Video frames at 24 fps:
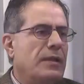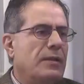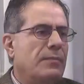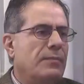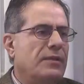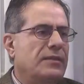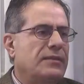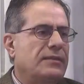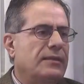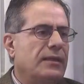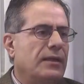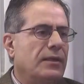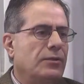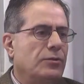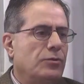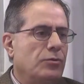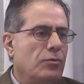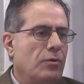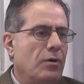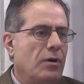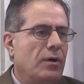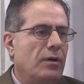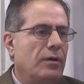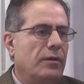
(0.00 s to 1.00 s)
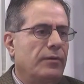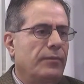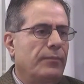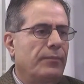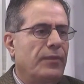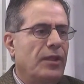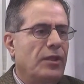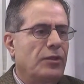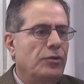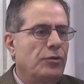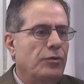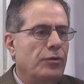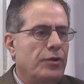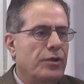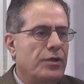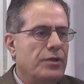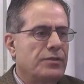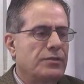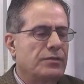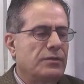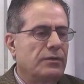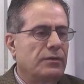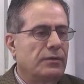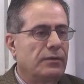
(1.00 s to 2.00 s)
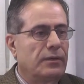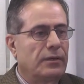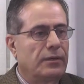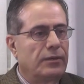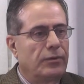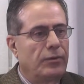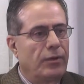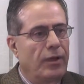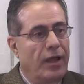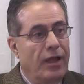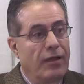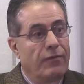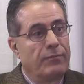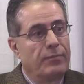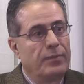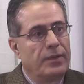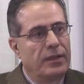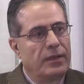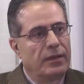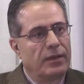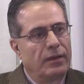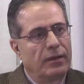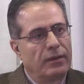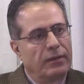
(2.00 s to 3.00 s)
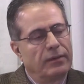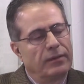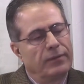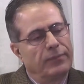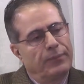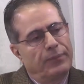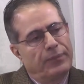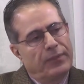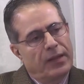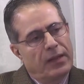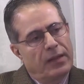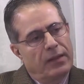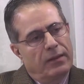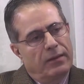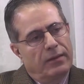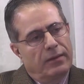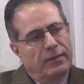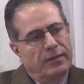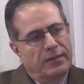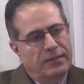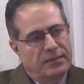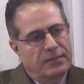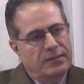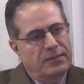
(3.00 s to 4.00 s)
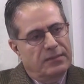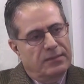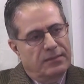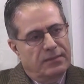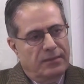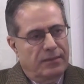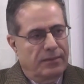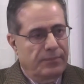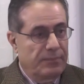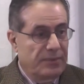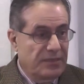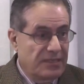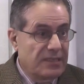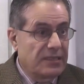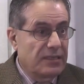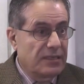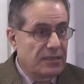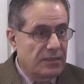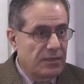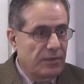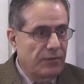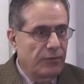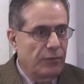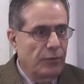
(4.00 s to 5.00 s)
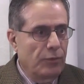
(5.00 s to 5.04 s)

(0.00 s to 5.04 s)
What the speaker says: Metti, and you are educator, and you have been in this business, if you